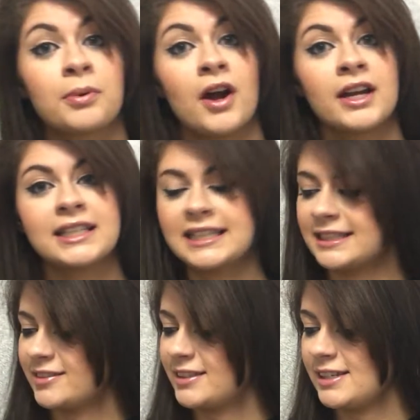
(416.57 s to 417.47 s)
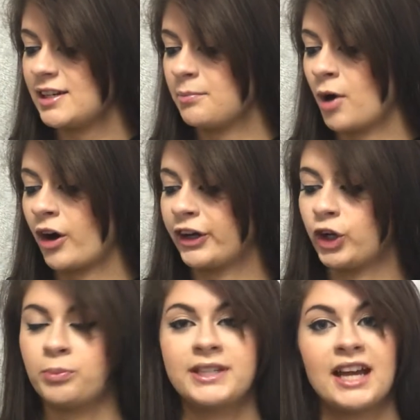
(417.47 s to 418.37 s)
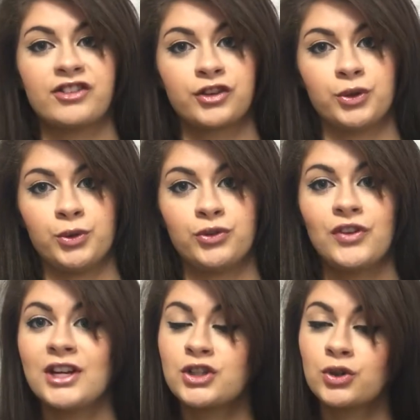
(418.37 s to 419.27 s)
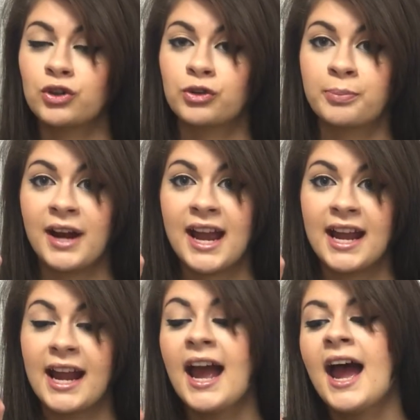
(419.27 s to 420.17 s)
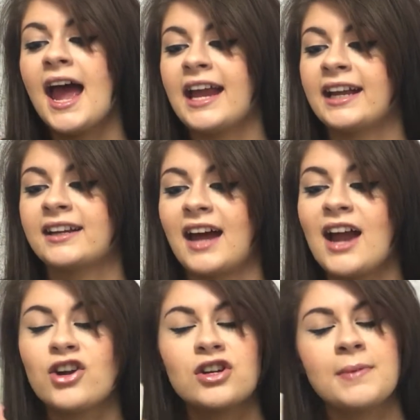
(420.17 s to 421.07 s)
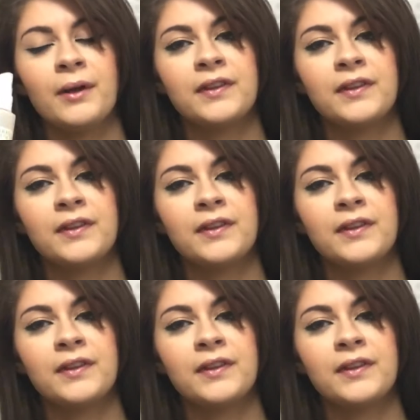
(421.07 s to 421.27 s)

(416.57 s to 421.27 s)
product is the Mario Badescu facial spray, and I heard about